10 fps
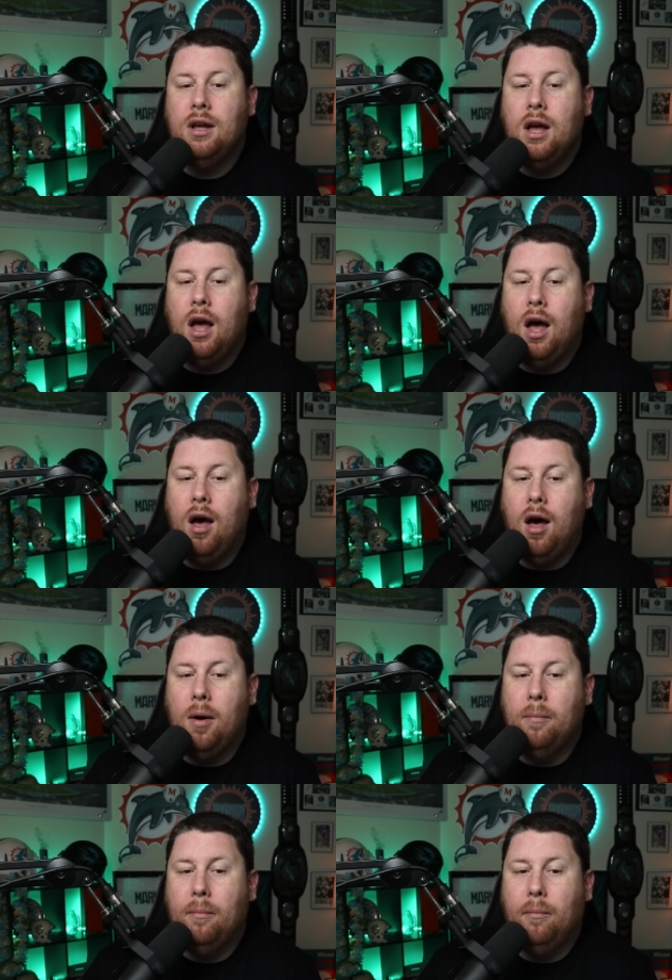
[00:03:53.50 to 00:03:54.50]

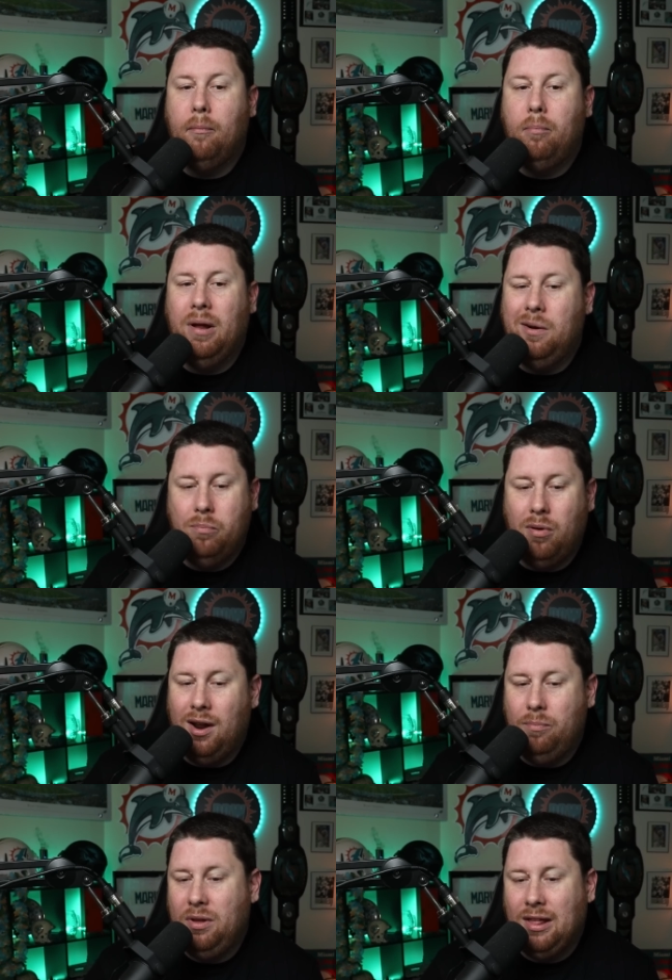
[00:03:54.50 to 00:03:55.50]
um, but it'd,
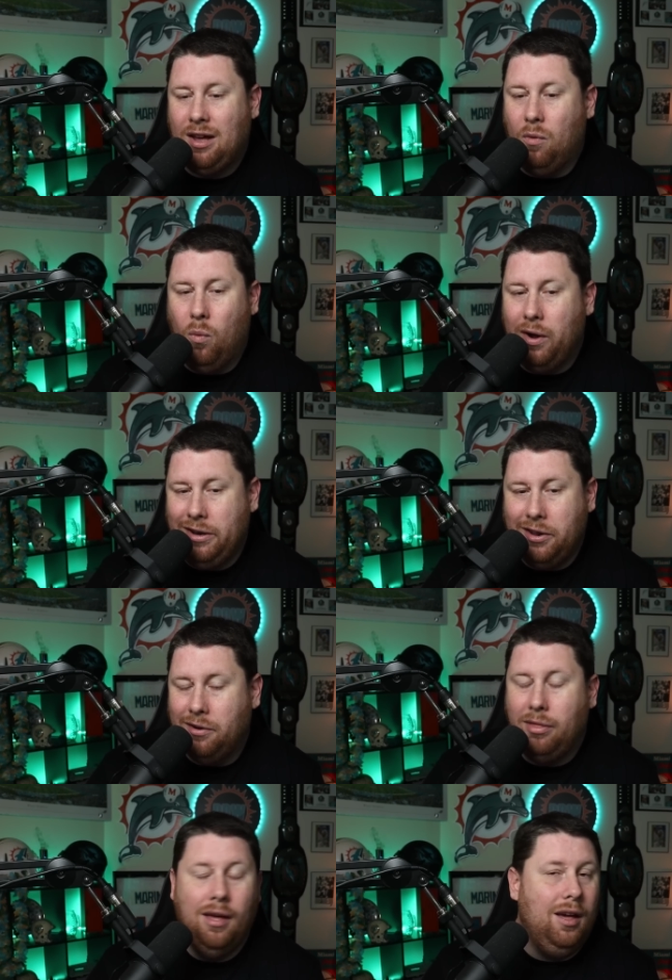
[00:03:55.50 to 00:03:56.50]
it'd be like a one year
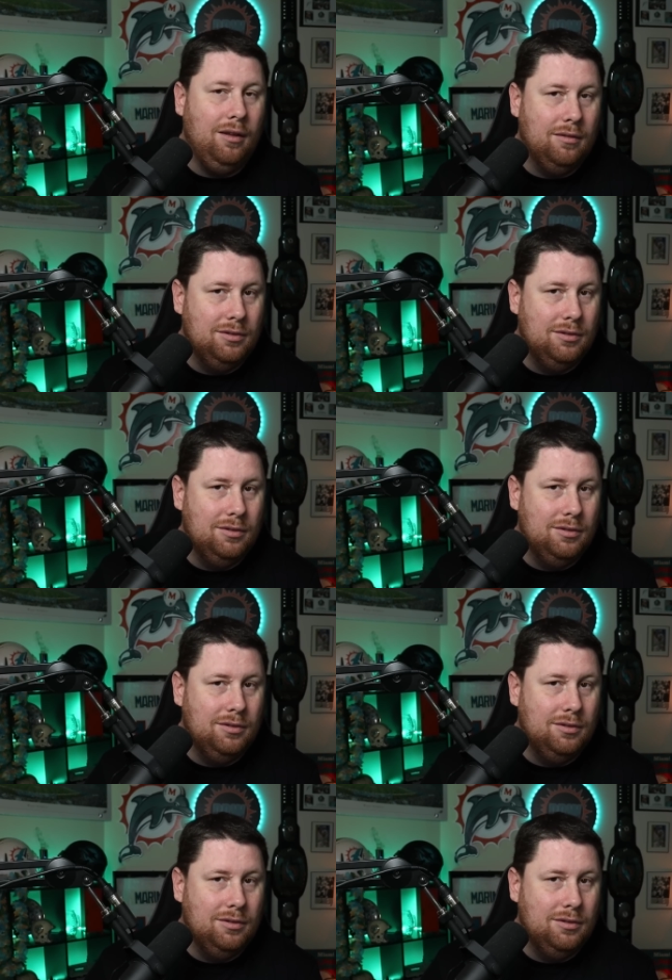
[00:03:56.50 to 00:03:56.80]
thing.